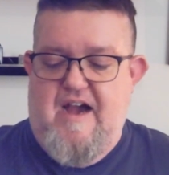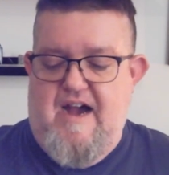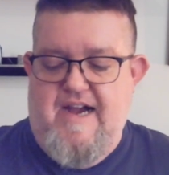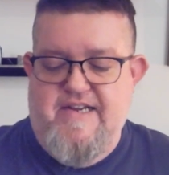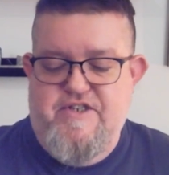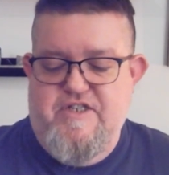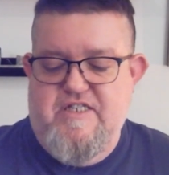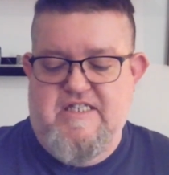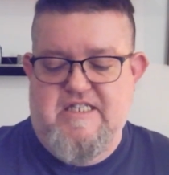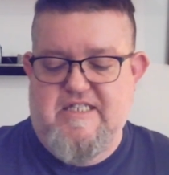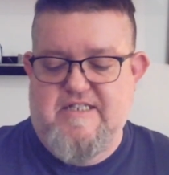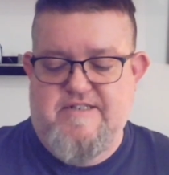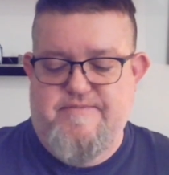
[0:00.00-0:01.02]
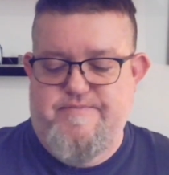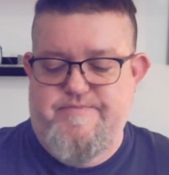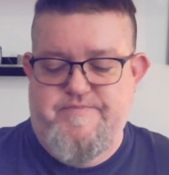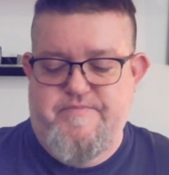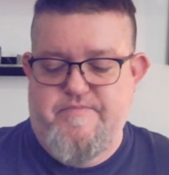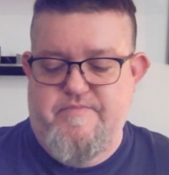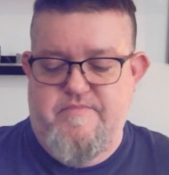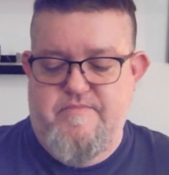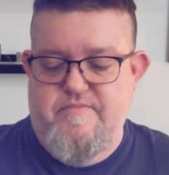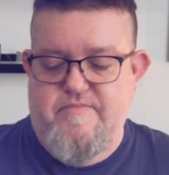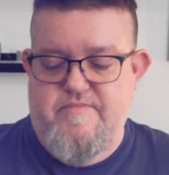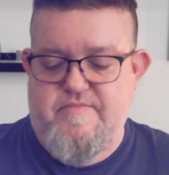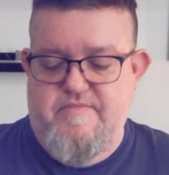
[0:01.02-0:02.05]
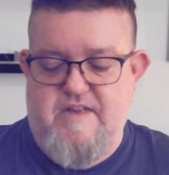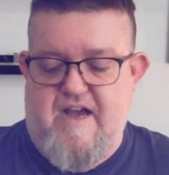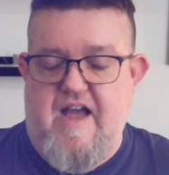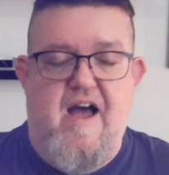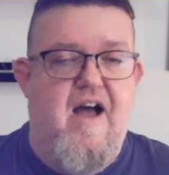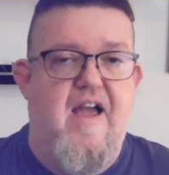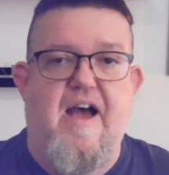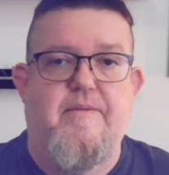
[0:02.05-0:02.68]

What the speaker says: I just I